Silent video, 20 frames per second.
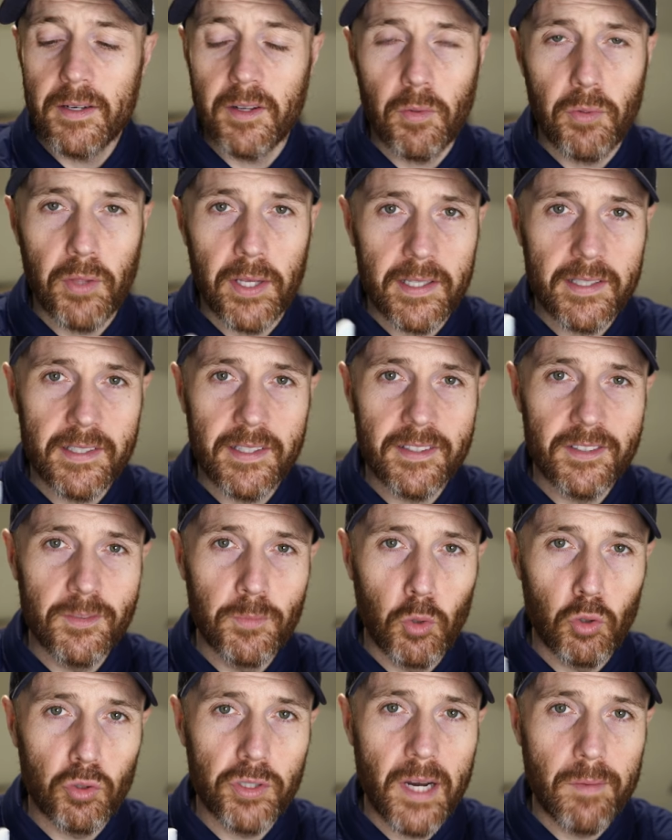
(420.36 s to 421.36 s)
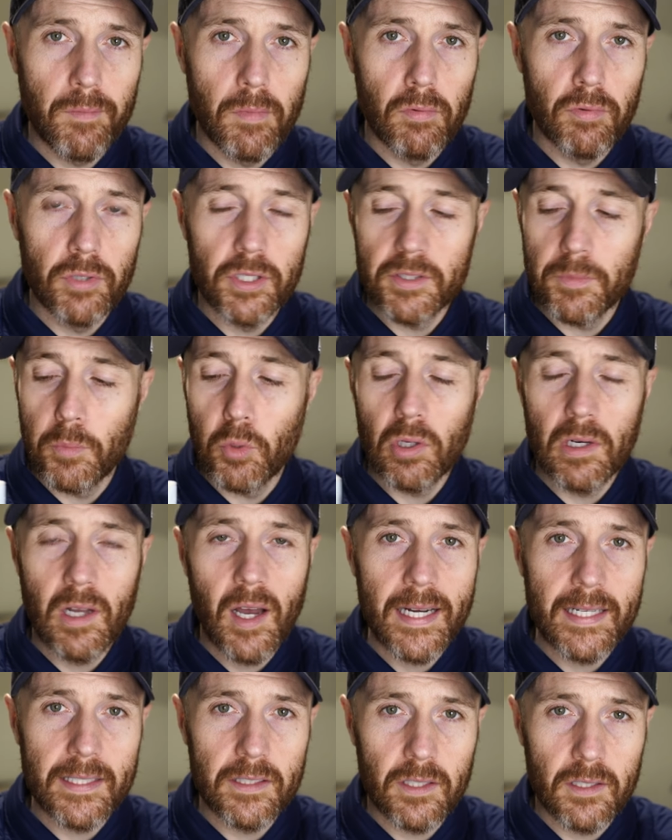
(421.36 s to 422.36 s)
think more general runners are more
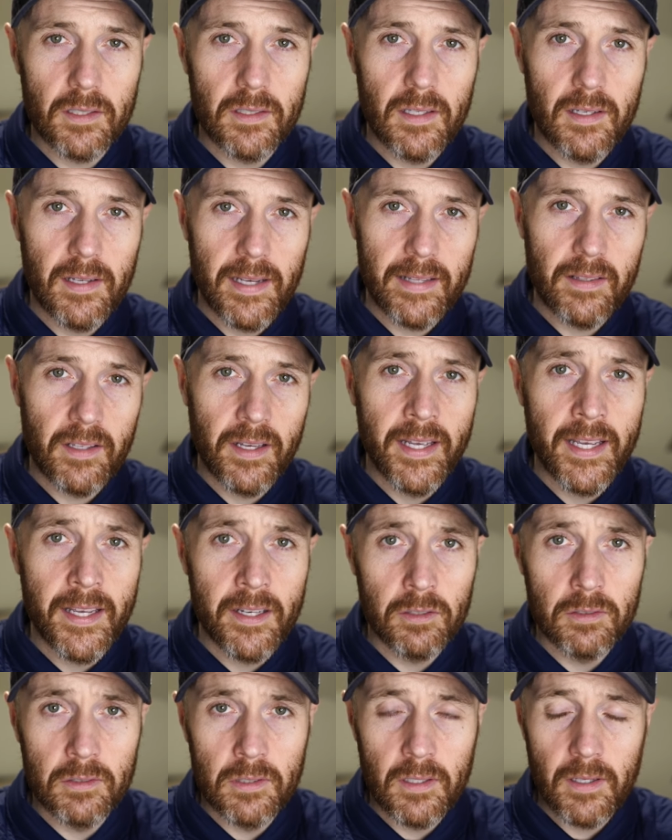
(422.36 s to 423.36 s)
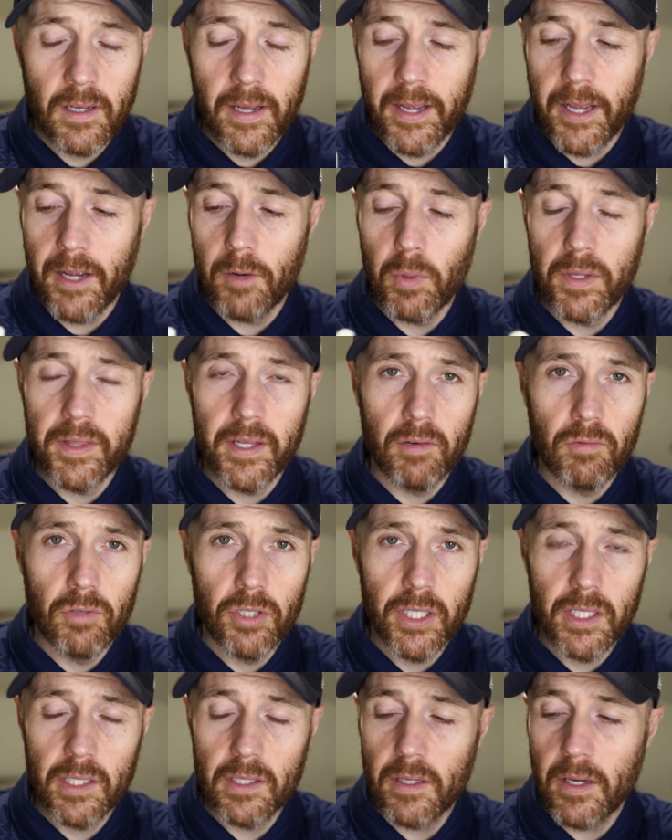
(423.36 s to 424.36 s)
likely to hit the heel when they're
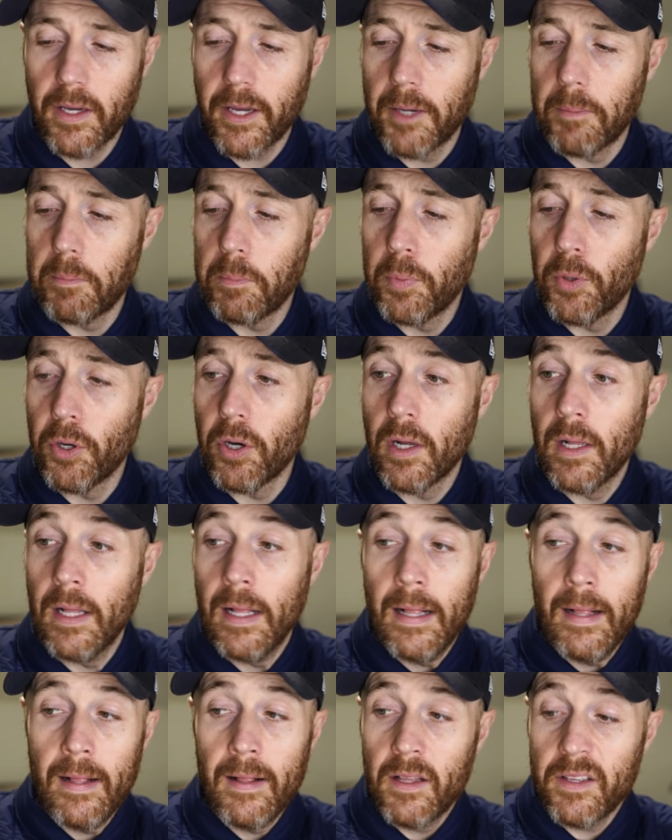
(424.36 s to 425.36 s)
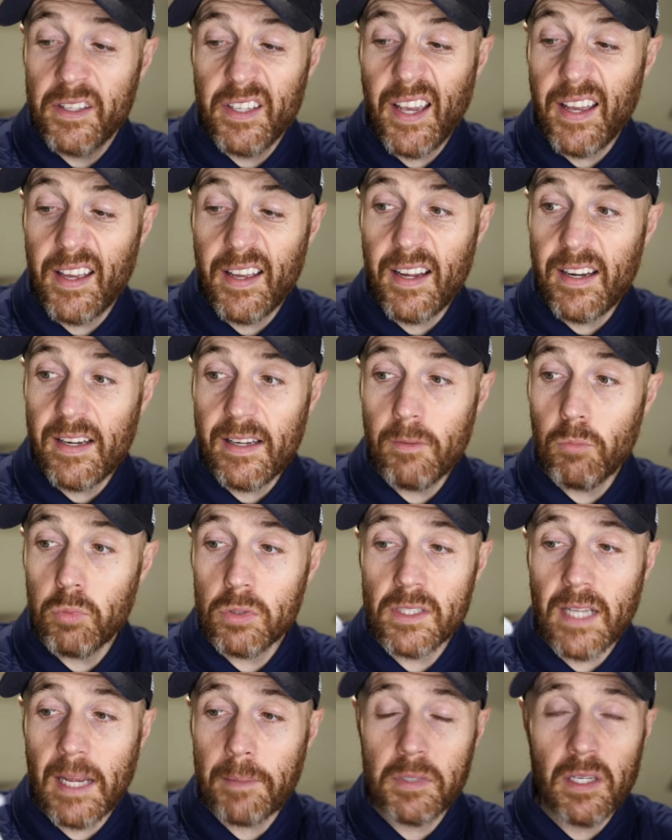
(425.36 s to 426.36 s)
running. But yeah, it
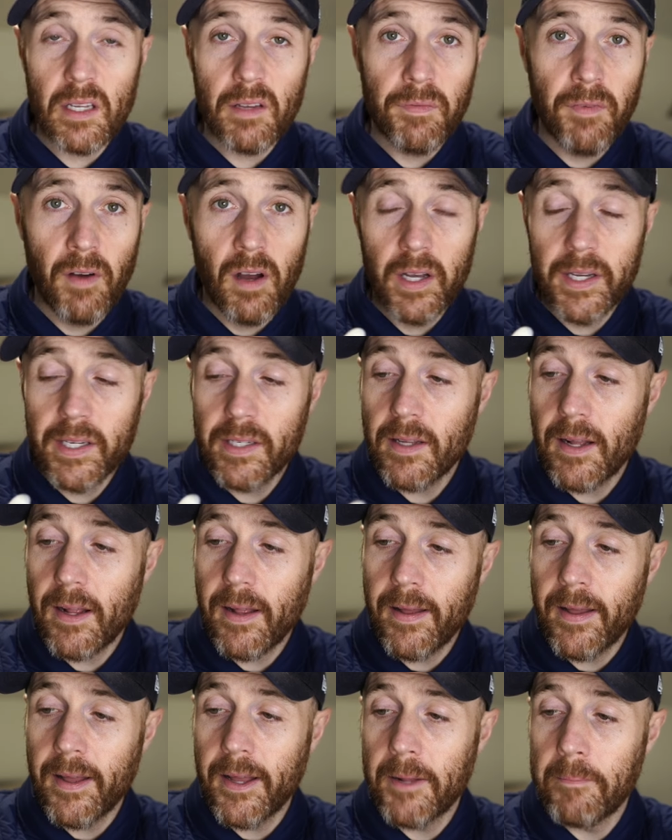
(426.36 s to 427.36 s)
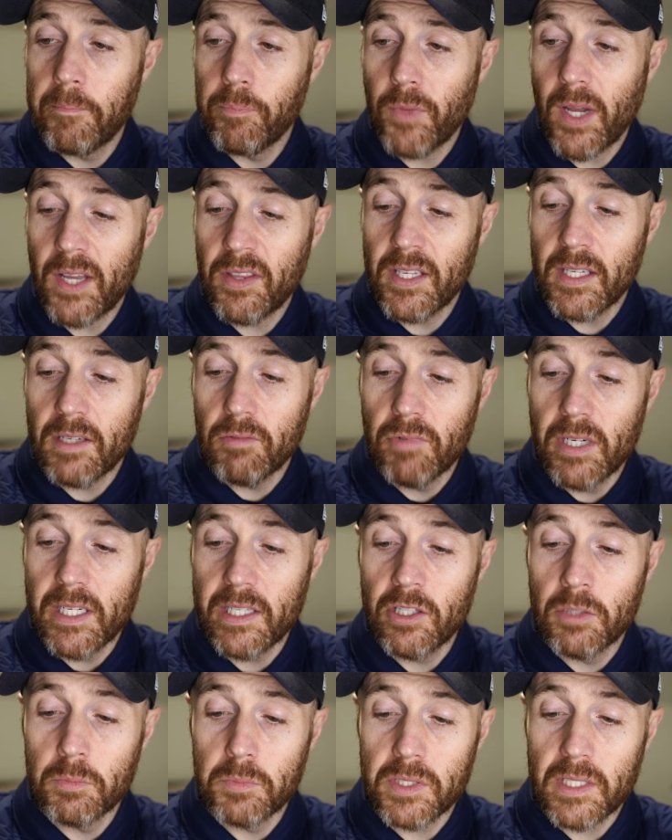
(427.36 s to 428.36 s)
was absolutely fine. I think it really
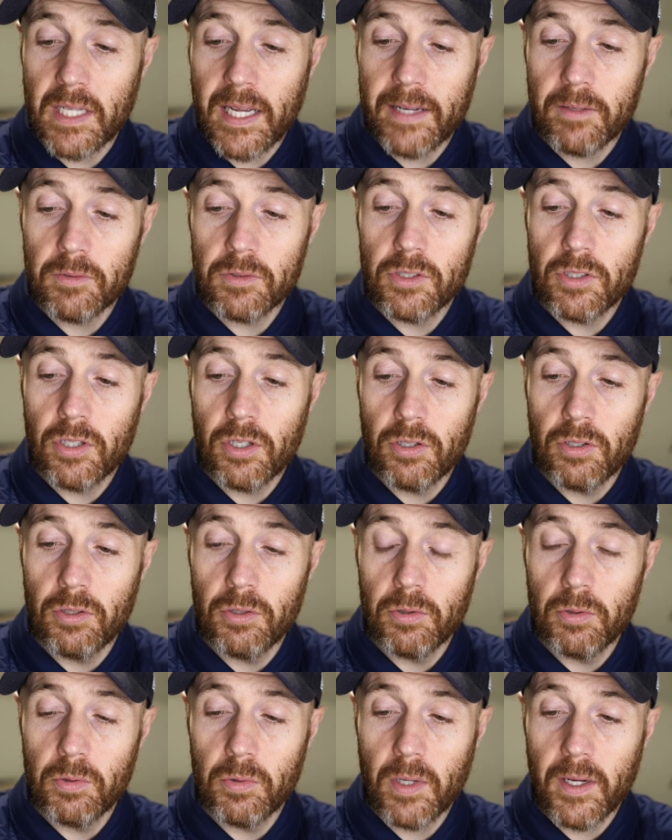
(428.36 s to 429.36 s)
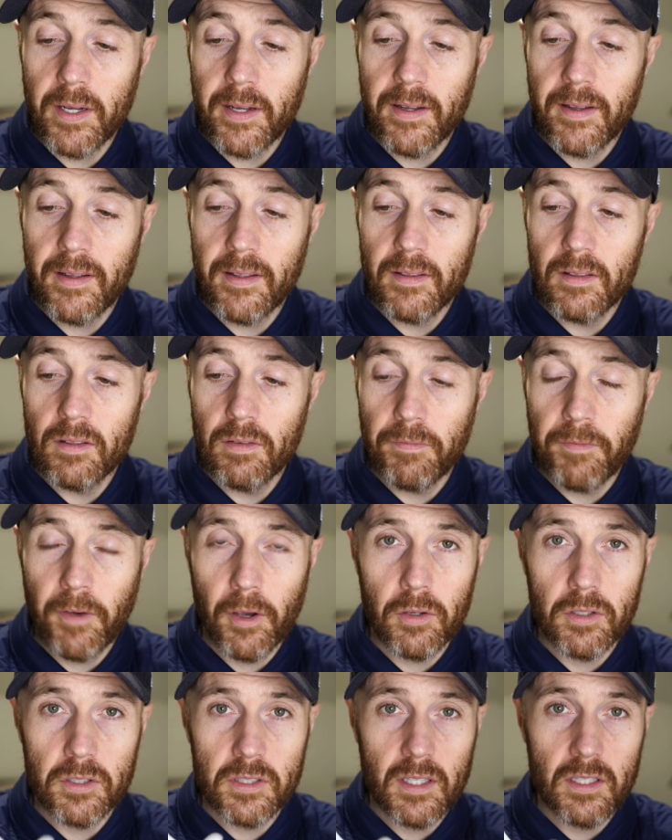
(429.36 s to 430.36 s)
comes down to the
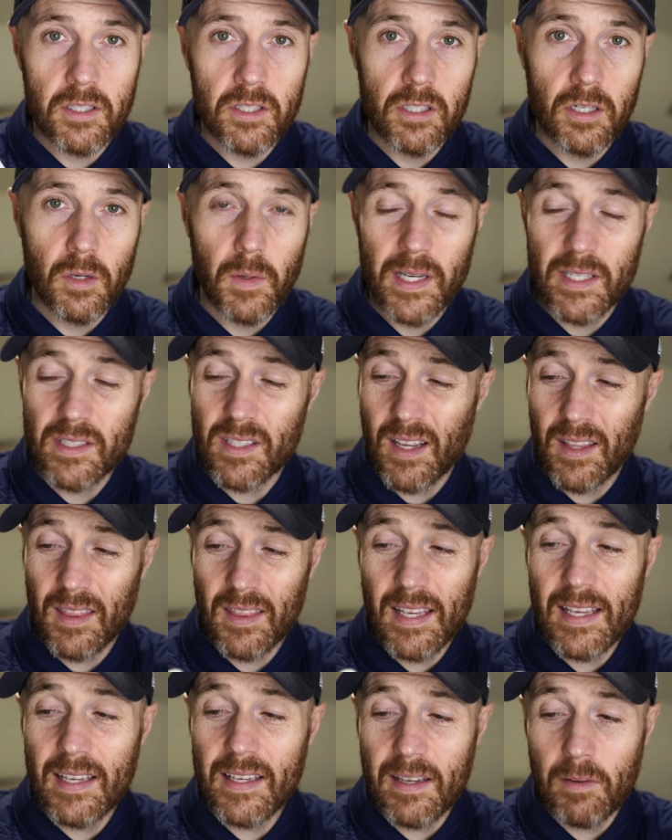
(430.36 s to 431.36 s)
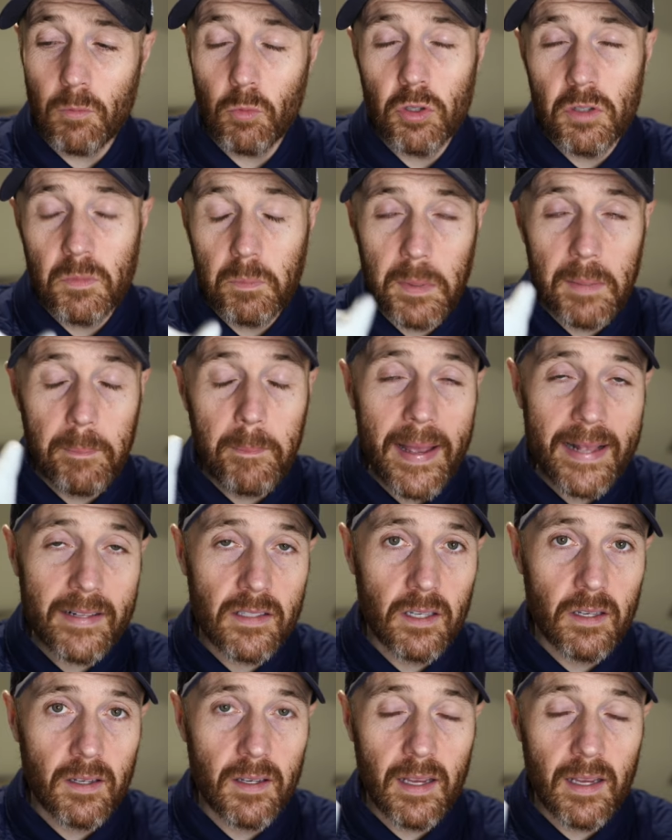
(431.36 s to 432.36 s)
focus this shoe is. I think it would be better